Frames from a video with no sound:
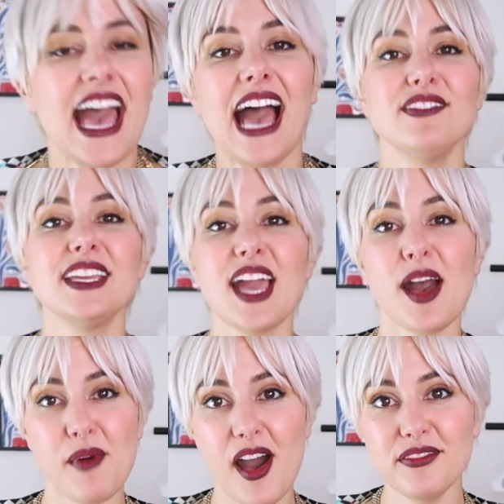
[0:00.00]
Having
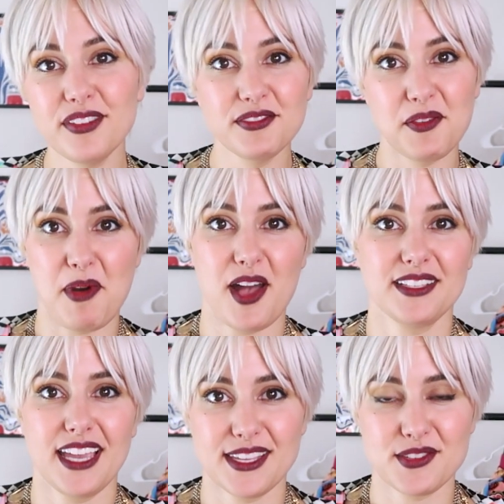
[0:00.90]
come off of a
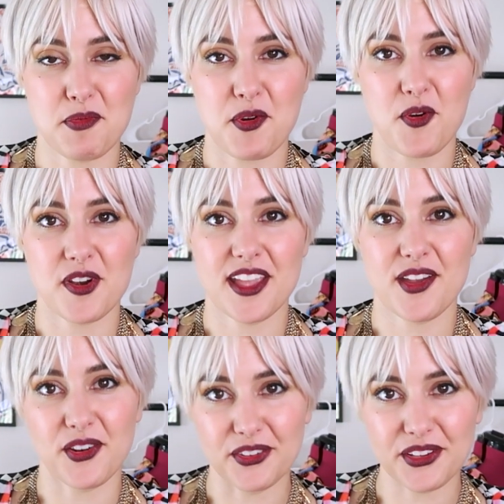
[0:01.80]
podcast recording
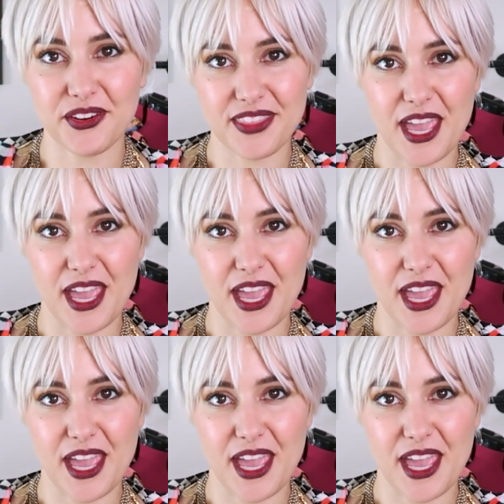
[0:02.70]
earlier in